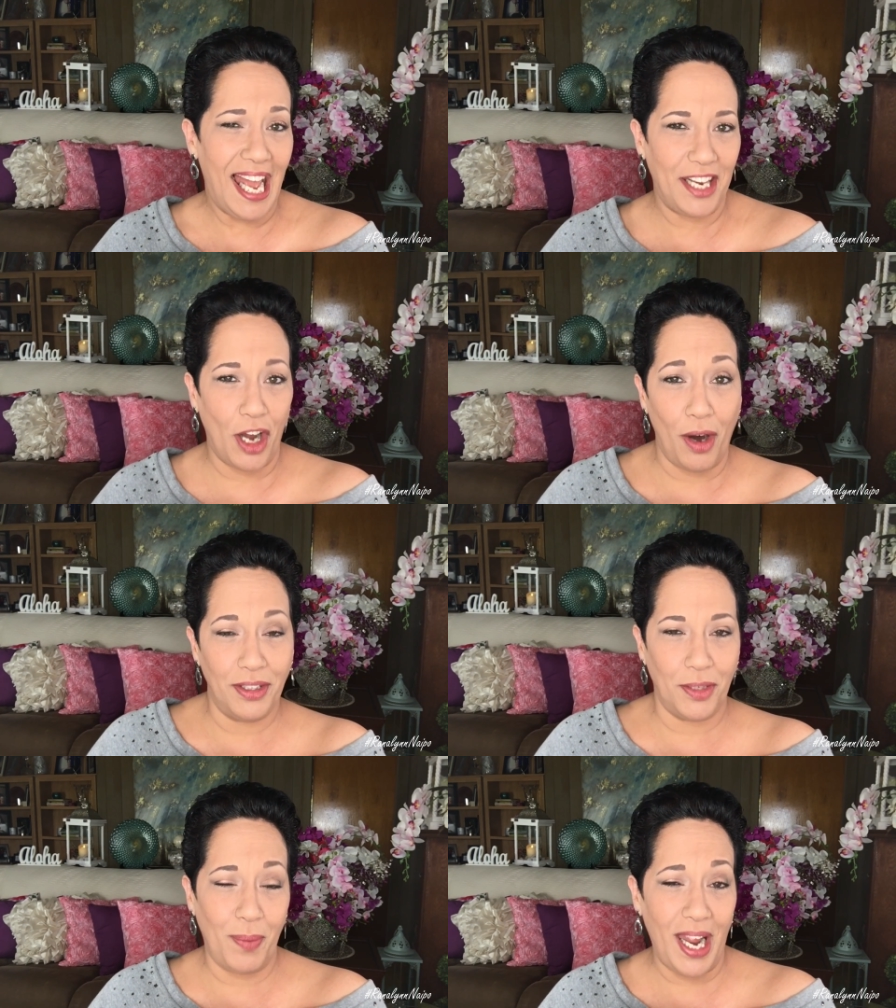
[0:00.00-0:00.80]
And
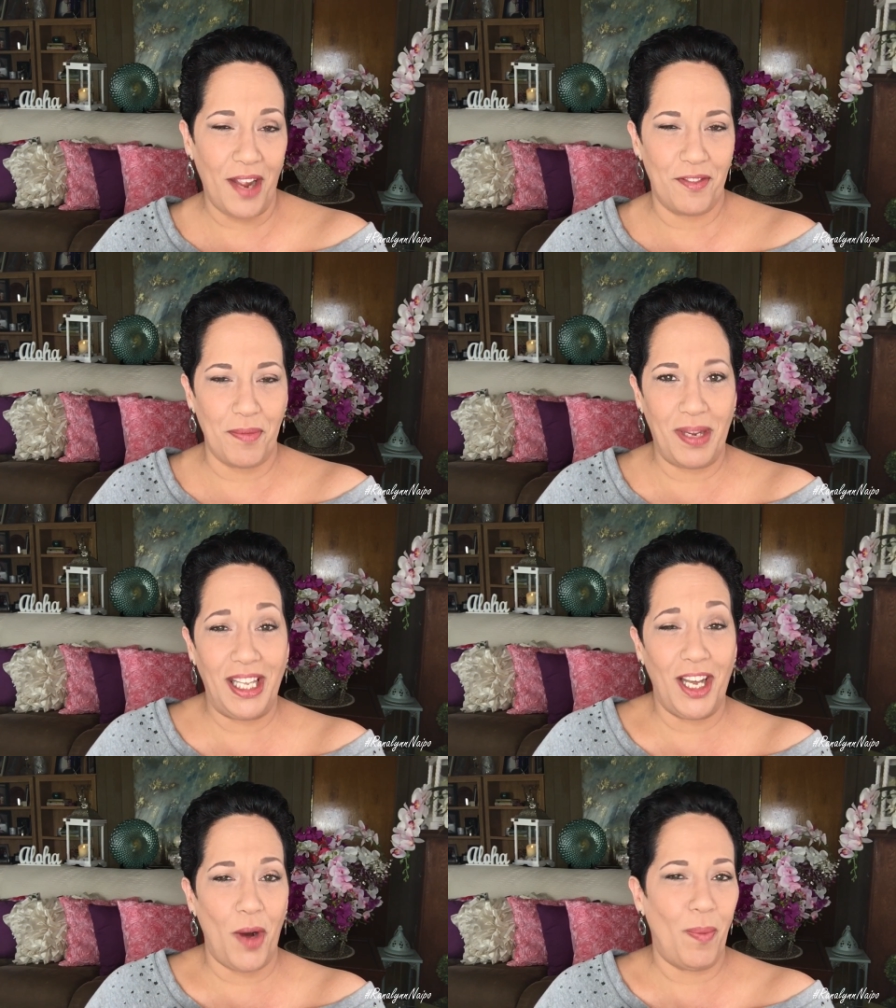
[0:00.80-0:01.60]
all the way from
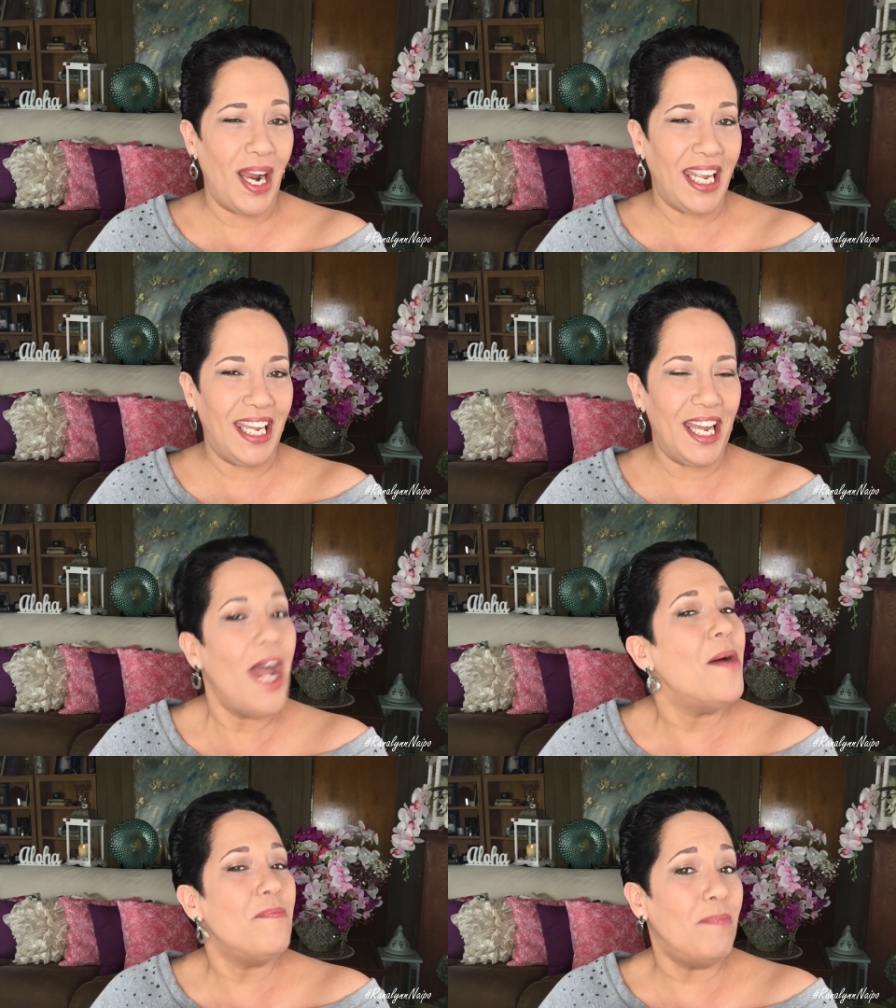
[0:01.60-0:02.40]
Hilo, Hawaii,
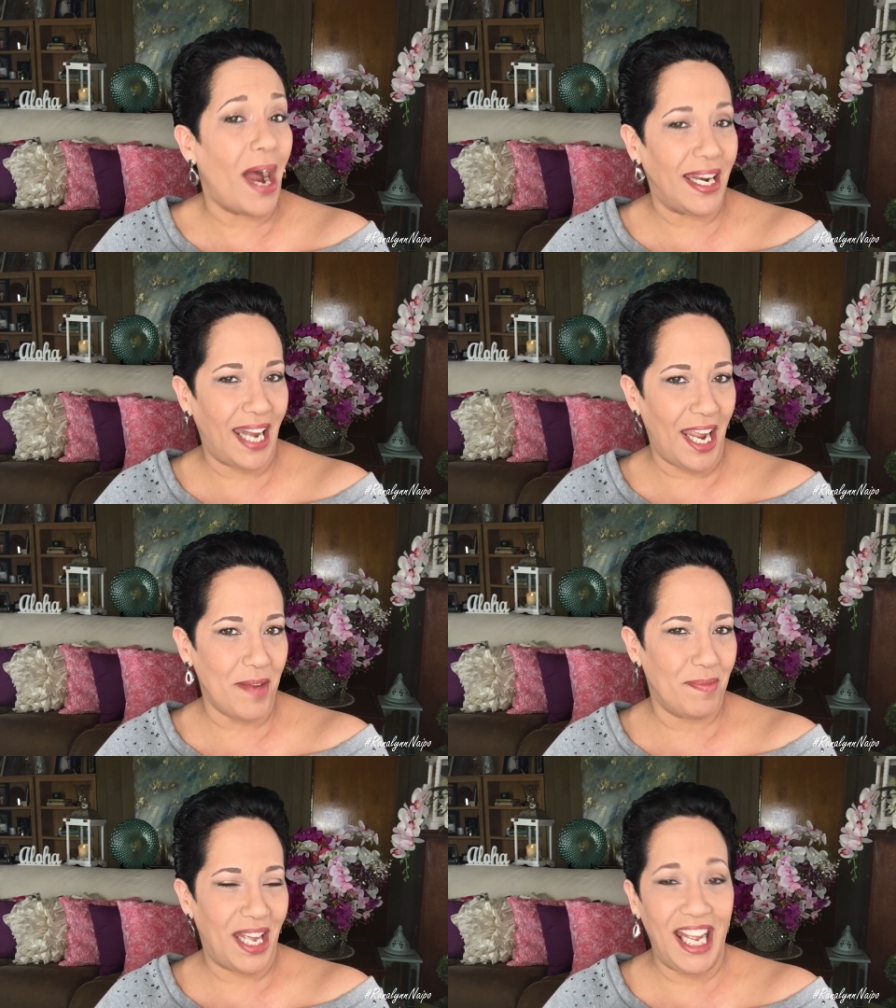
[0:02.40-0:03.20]
my
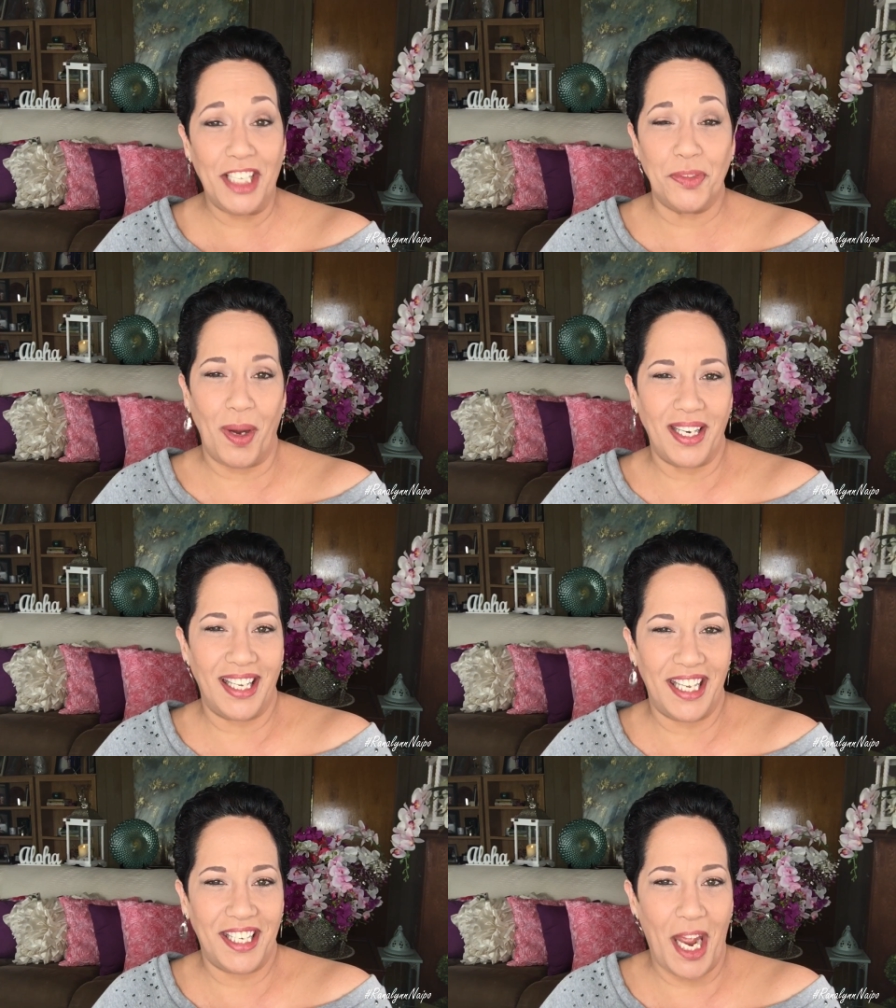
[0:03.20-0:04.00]
name is
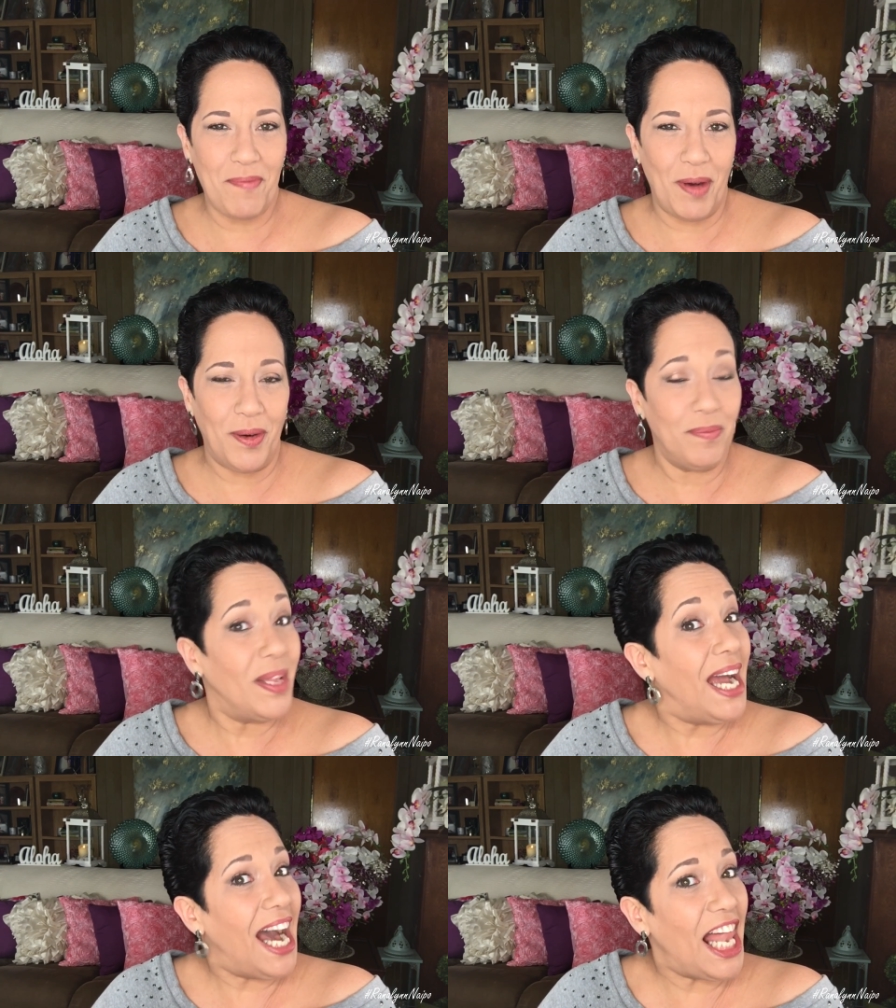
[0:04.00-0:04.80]
Ranalynn Naipo.
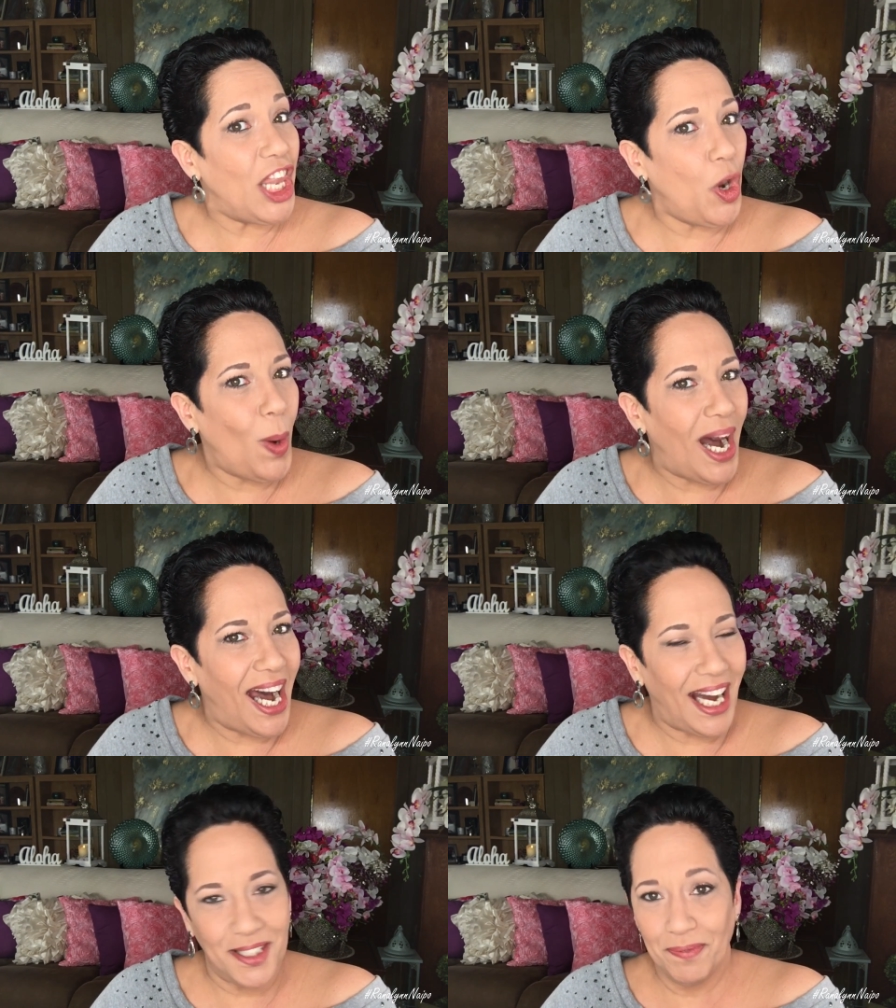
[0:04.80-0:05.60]

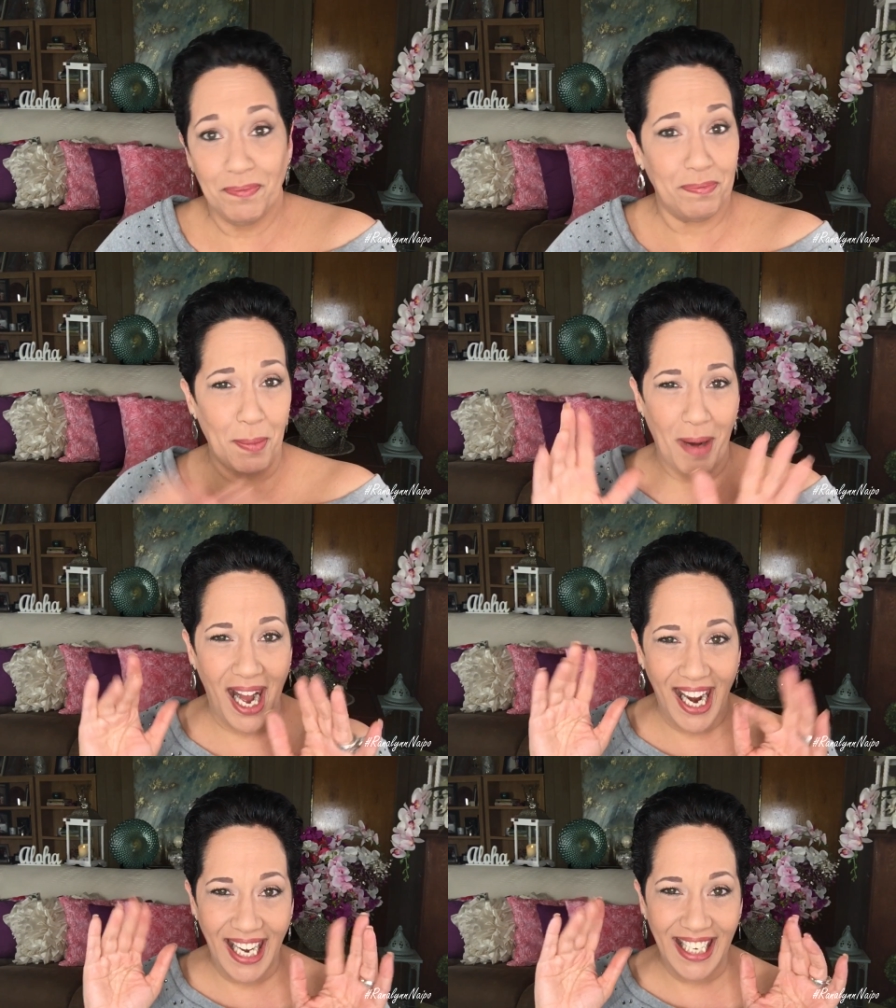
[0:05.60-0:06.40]
Aloha.
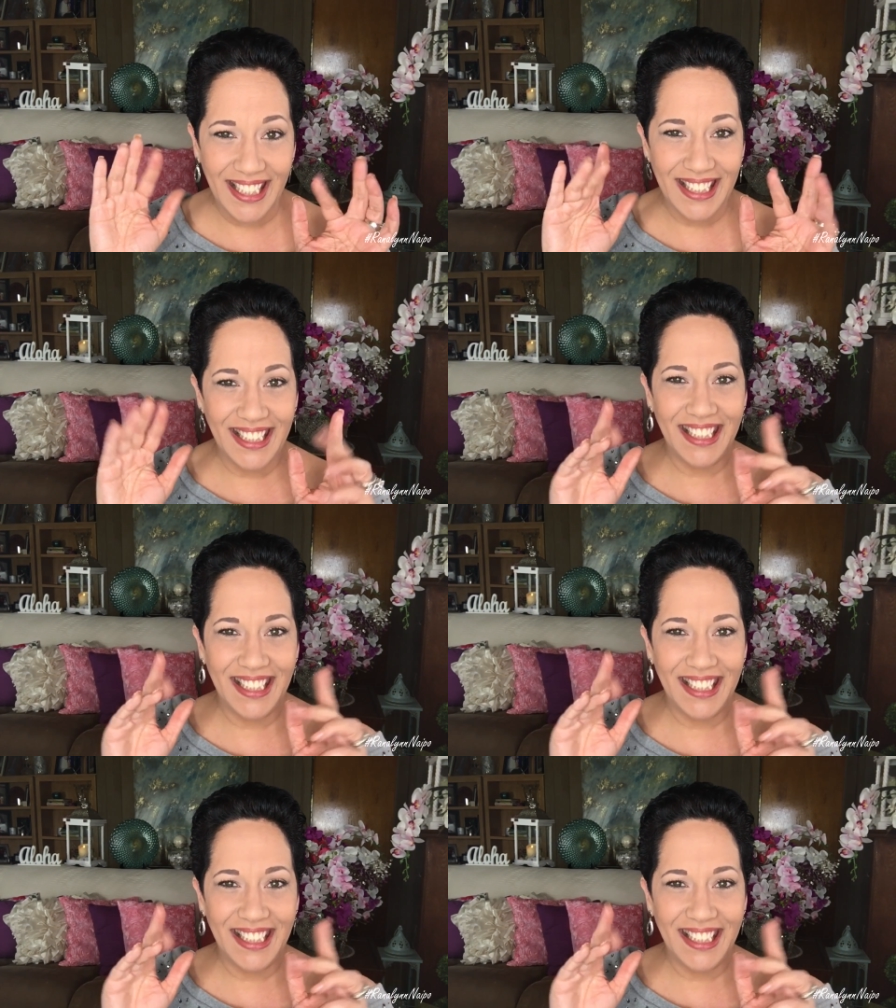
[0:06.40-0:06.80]
Bye-bye.